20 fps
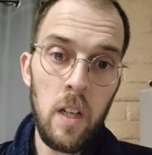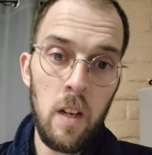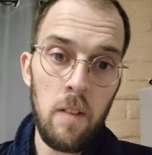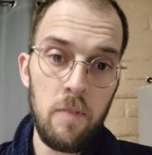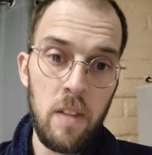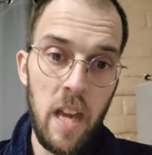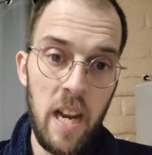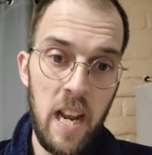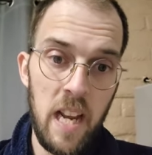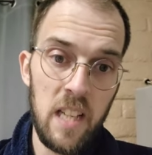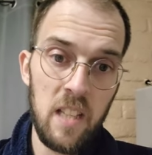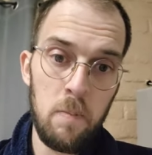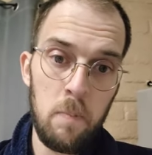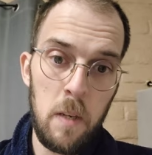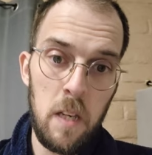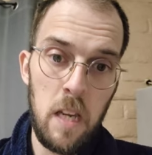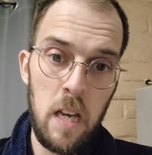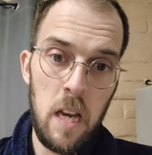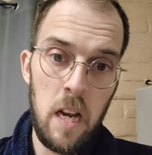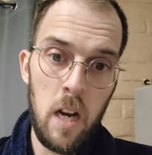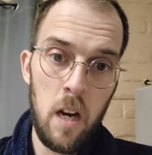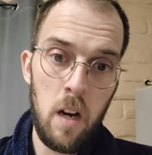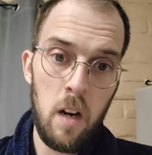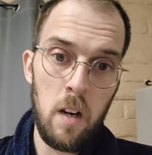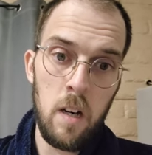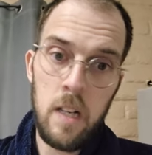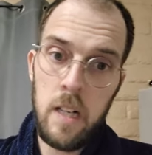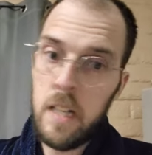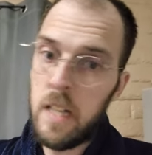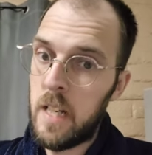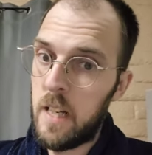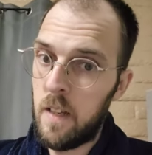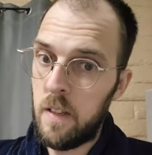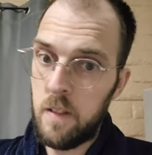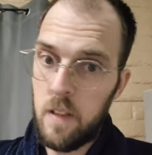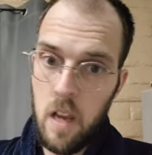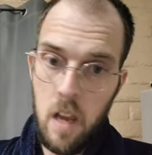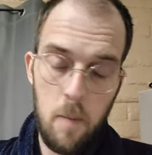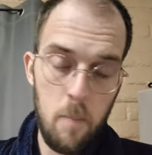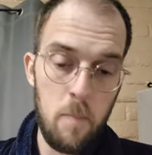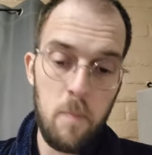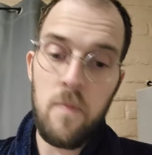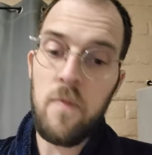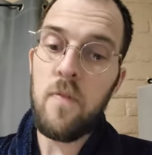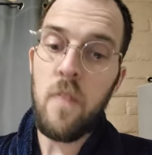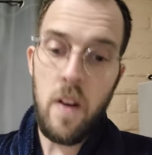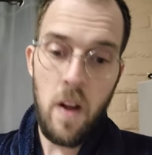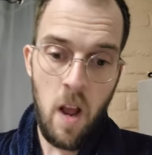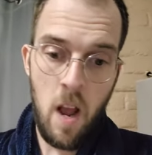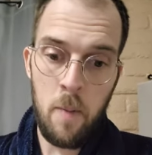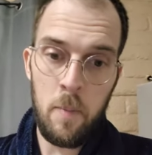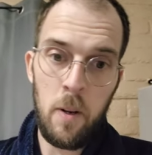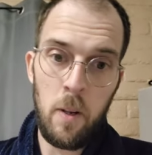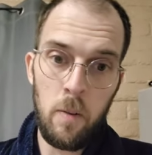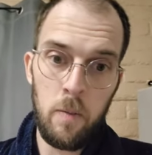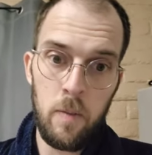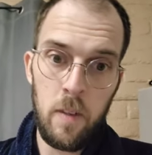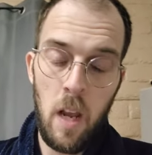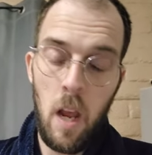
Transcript: of that XP Air is phenomenal.